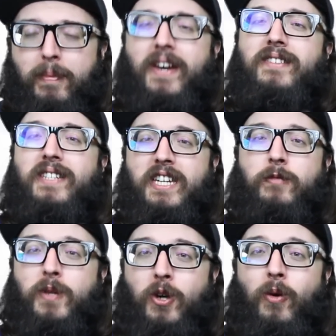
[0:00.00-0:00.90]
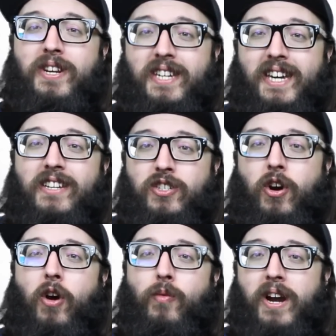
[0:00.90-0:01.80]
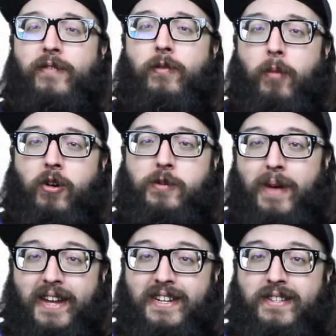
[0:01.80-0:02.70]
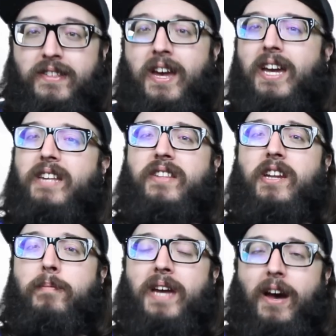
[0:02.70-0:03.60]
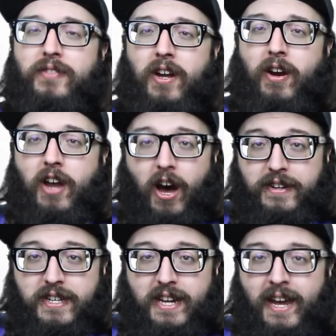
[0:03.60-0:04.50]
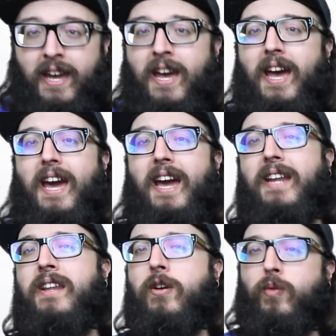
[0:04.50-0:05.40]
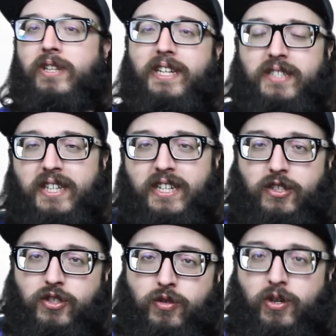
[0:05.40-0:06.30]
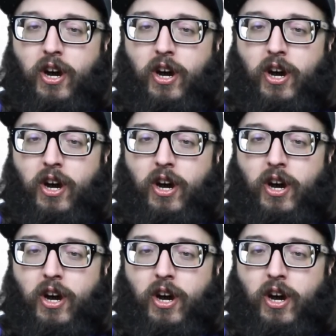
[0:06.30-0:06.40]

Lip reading: pace that he's been going to get his car ready for March Madness. He's gonna be out there at Honda Day and releasing his new